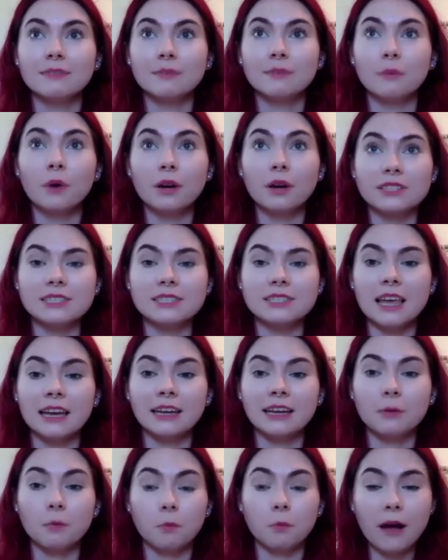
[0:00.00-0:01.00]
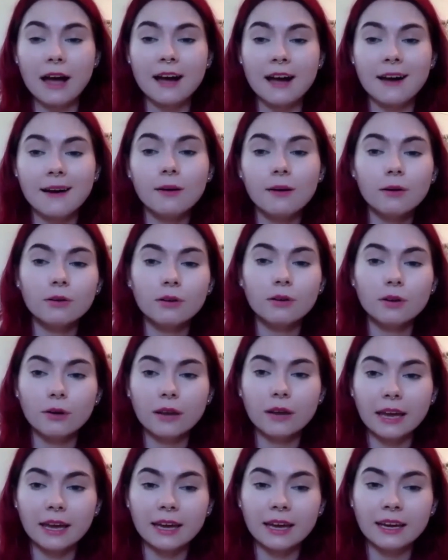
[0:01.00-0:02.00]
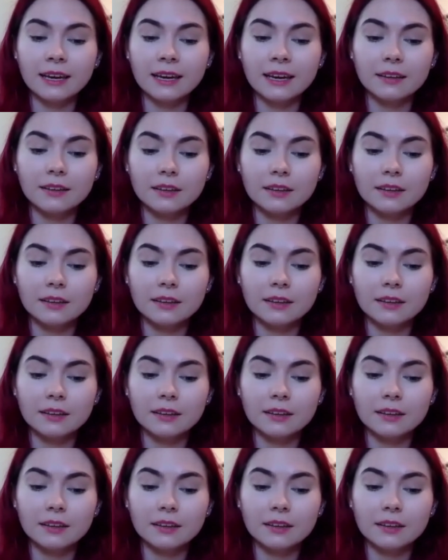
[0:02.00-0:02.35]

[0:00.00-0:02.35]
was like, wow, okay,